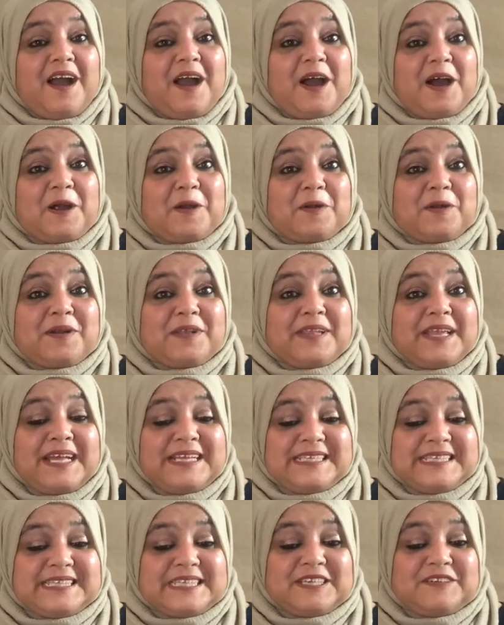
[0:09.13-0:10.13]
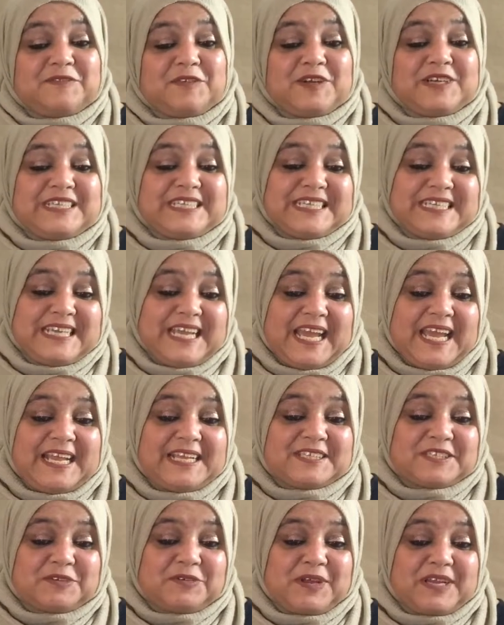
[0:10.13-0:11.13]
Our lesson for today
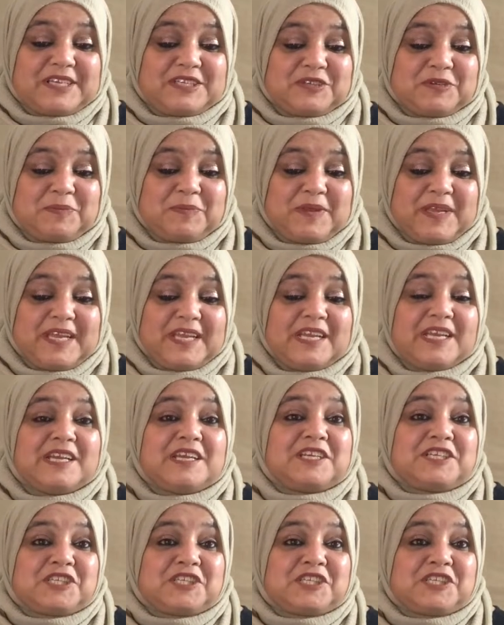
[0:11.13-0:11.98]
is going to be